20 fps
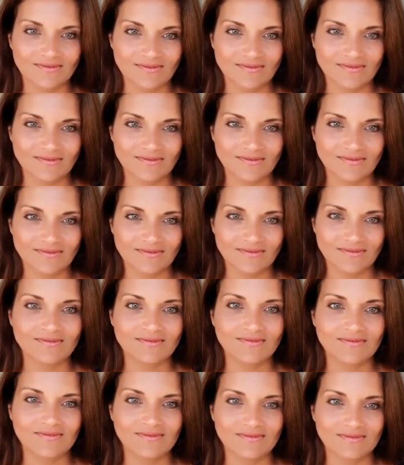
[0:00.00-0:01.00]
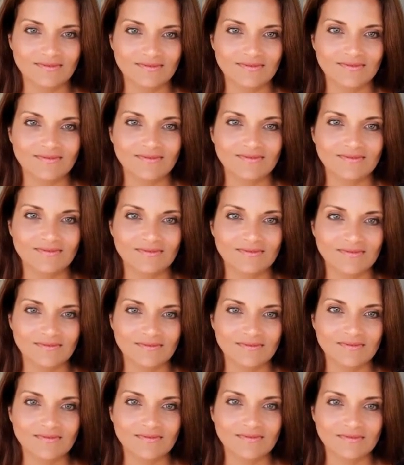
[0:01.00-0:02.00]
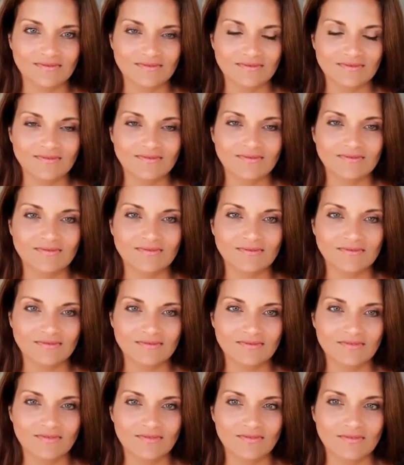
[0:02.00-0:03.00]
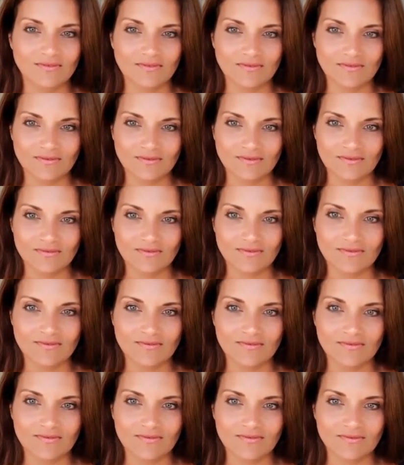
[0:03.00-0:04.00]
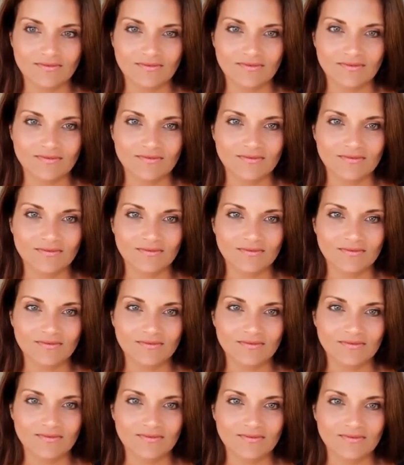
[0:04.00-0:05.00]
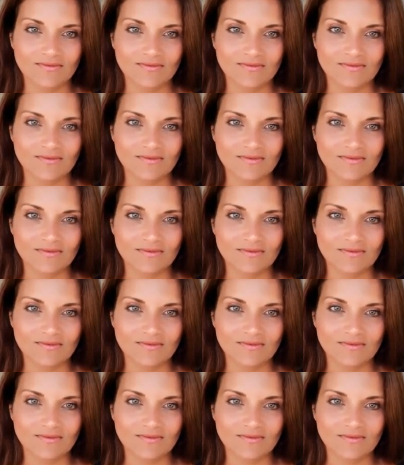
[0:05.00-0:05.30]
The person shown says nothing.